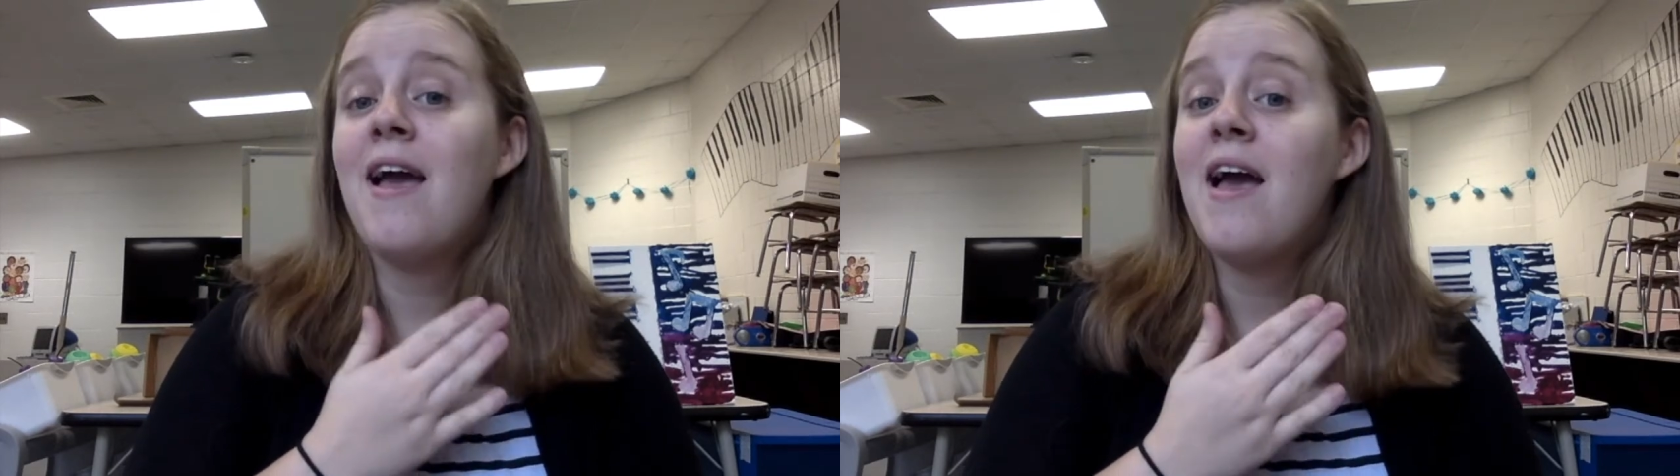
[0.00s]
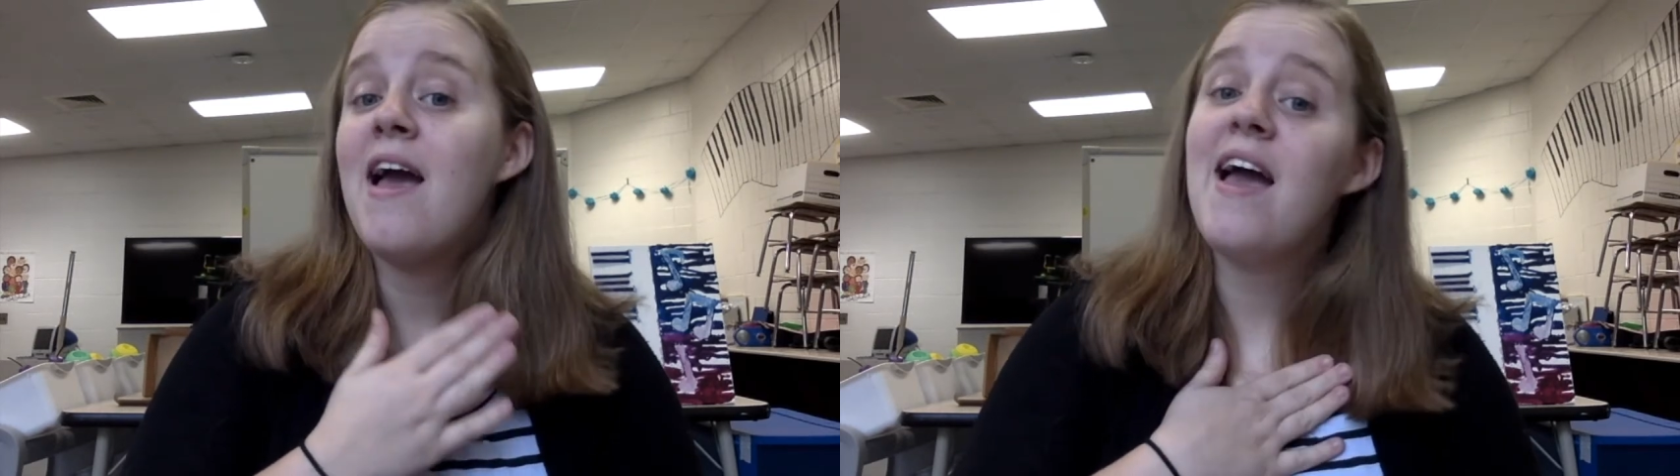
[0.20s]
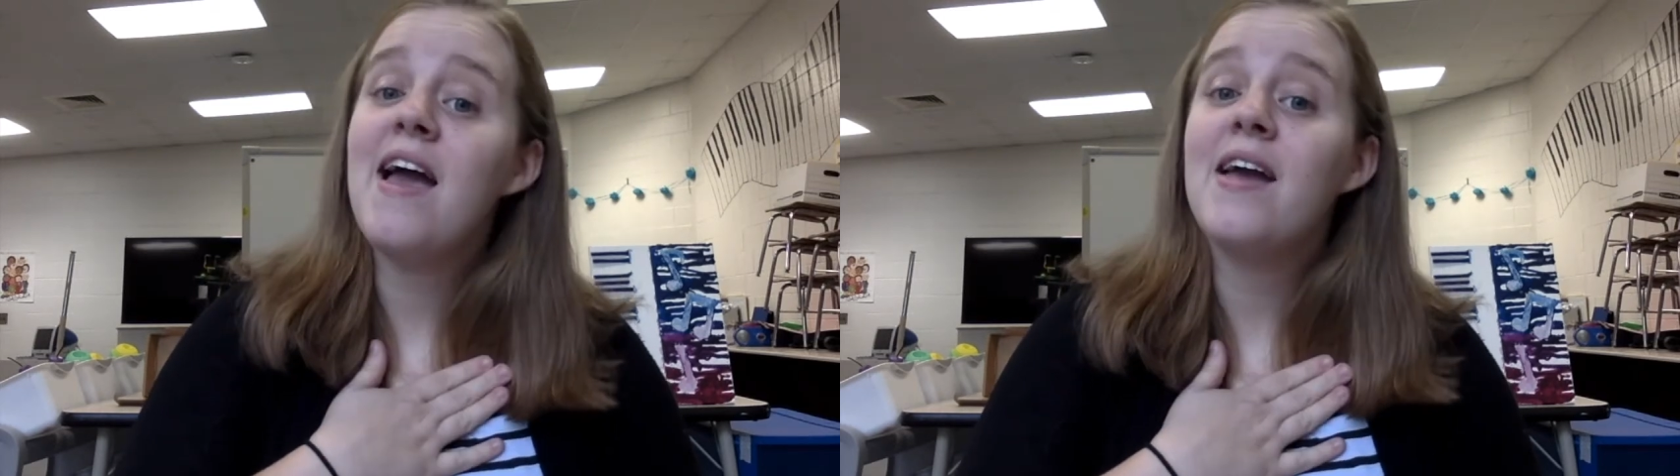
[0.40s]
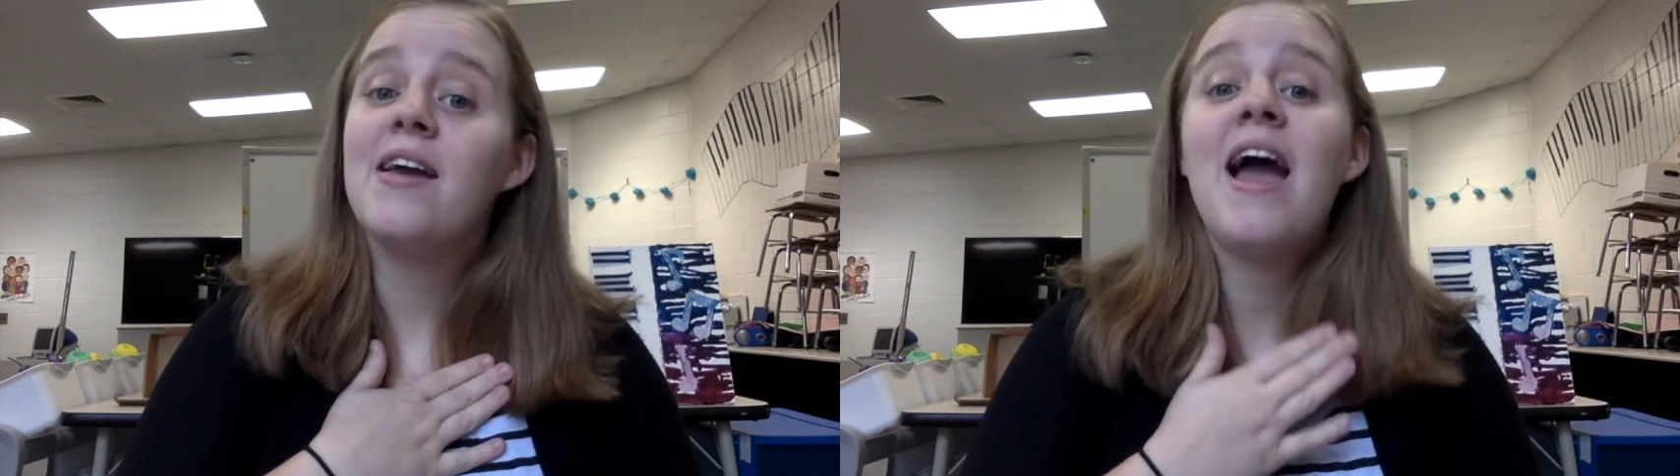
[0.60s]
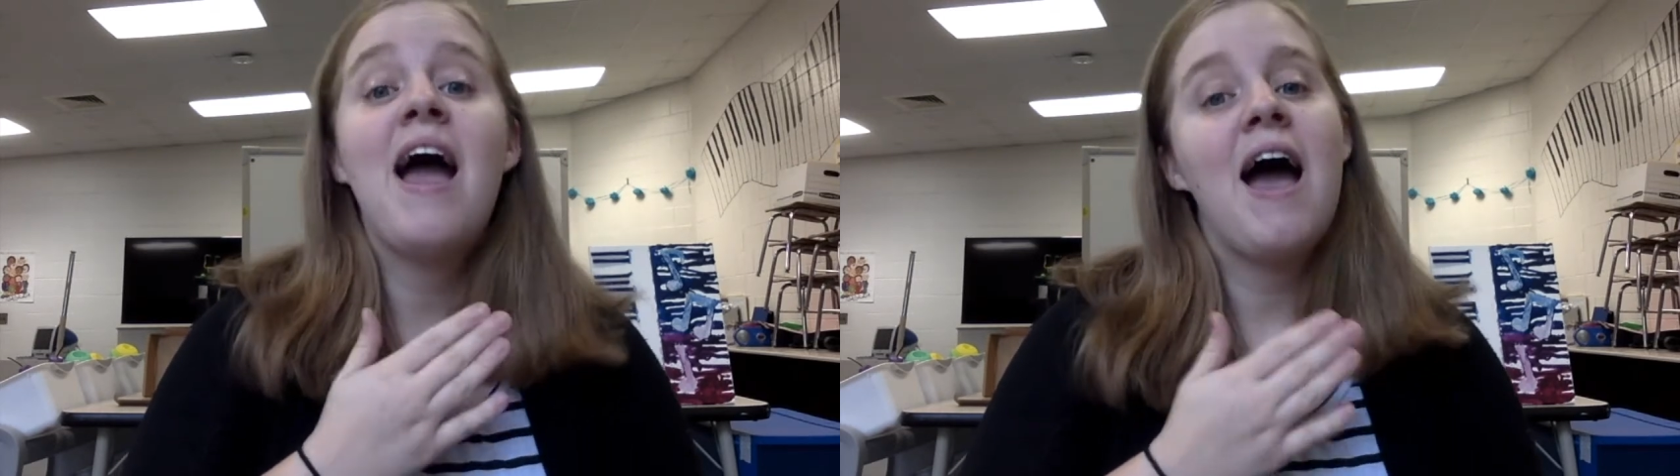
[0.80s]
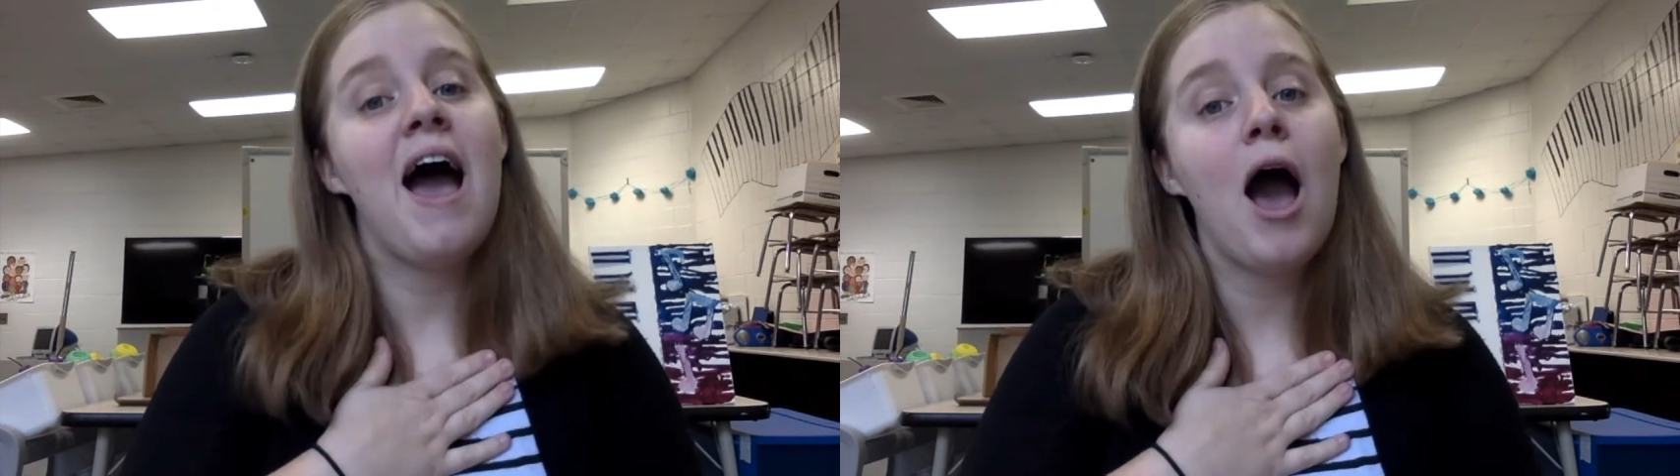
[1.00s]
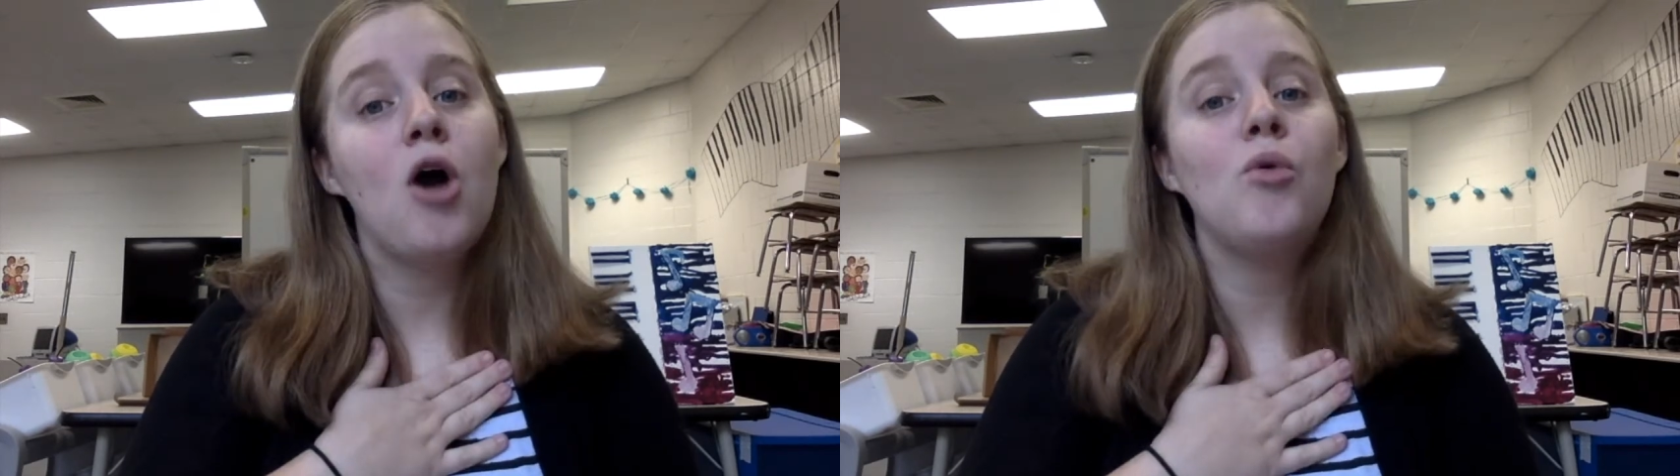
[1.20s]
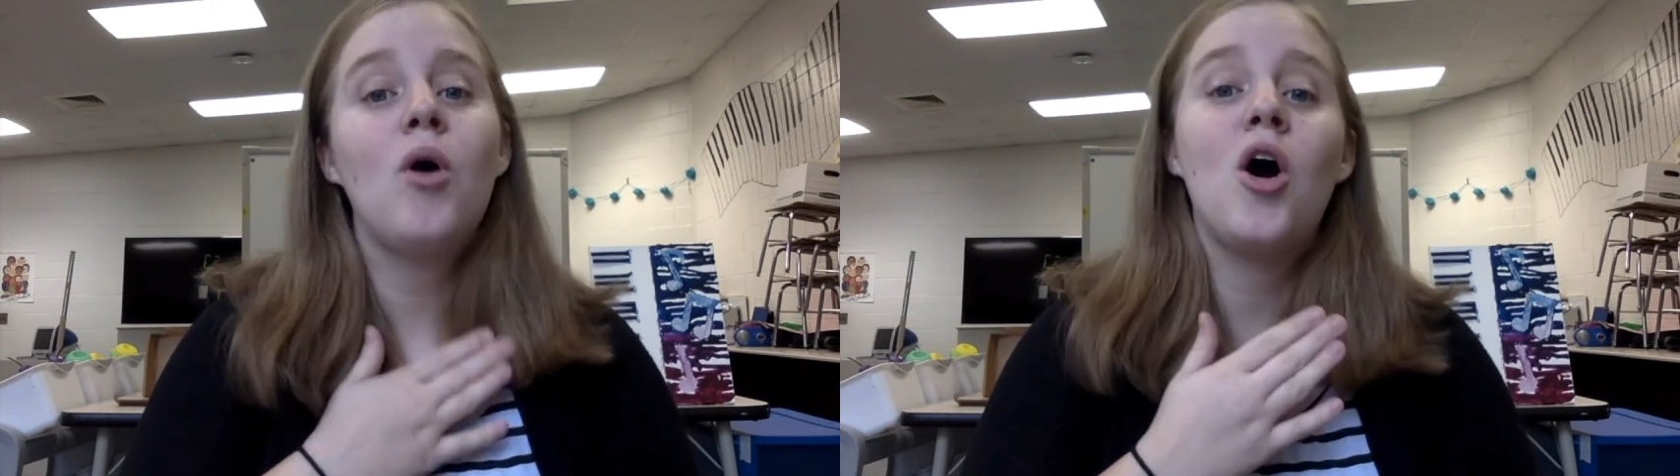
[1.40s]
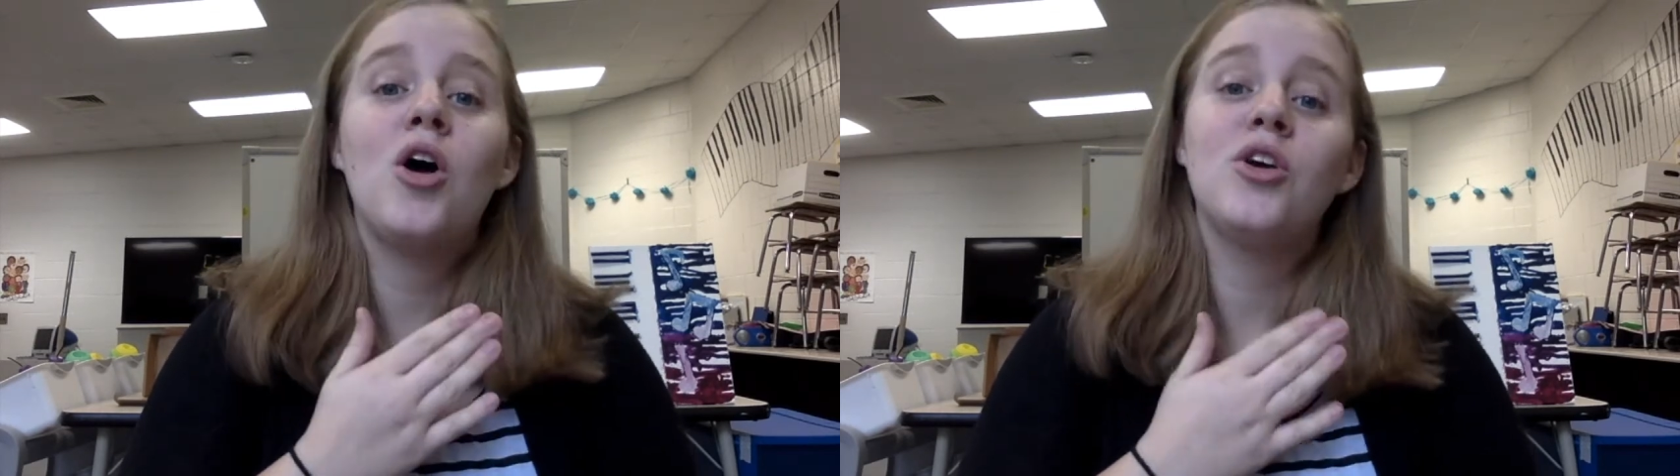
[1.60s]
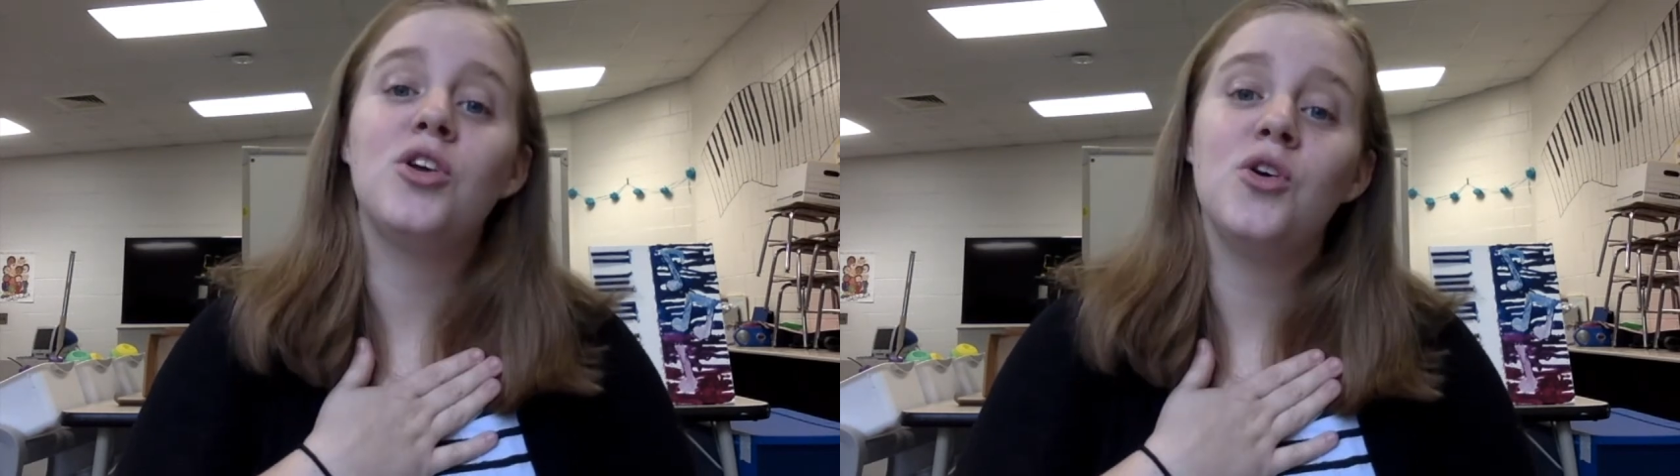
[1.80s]
hey, how are
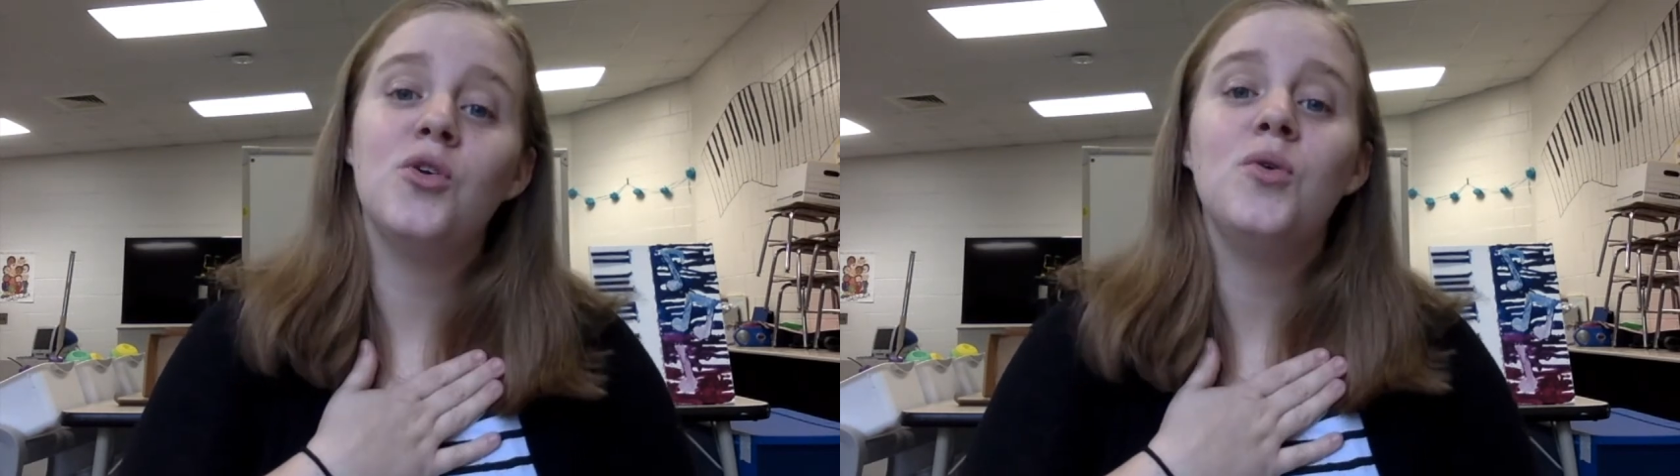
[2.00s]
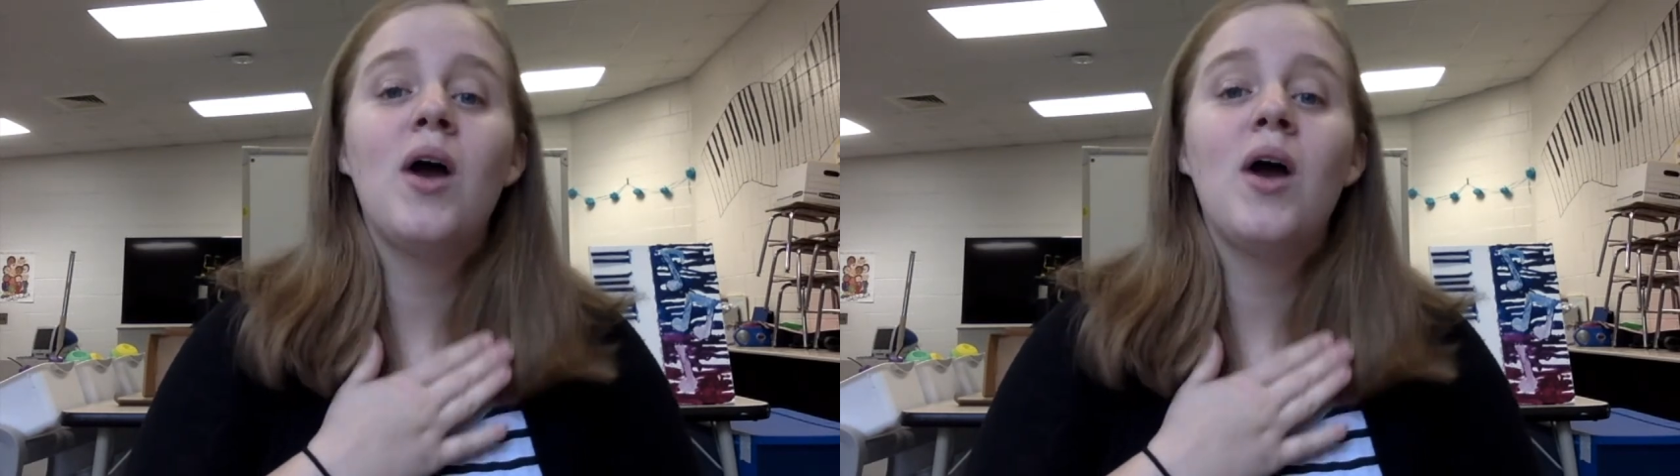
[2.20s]
you?